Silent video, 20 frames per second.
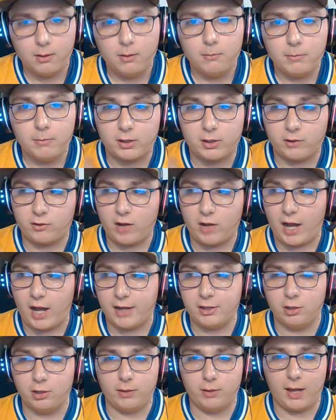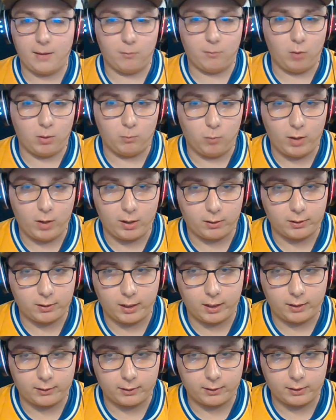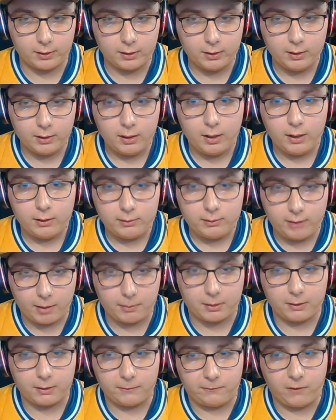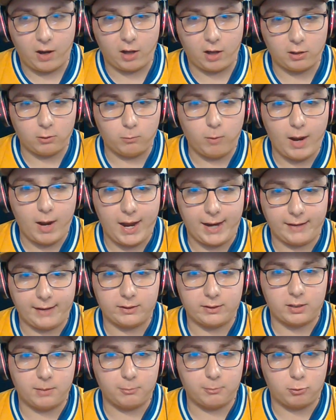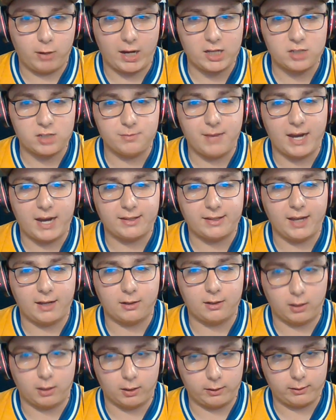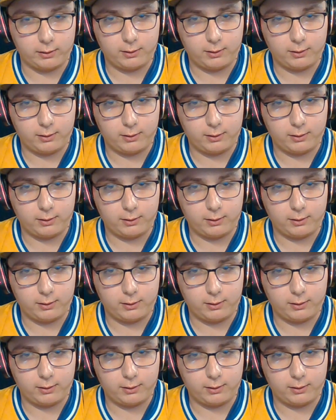because I knew that one way or another they were going to find a way to come crashing back down to earth.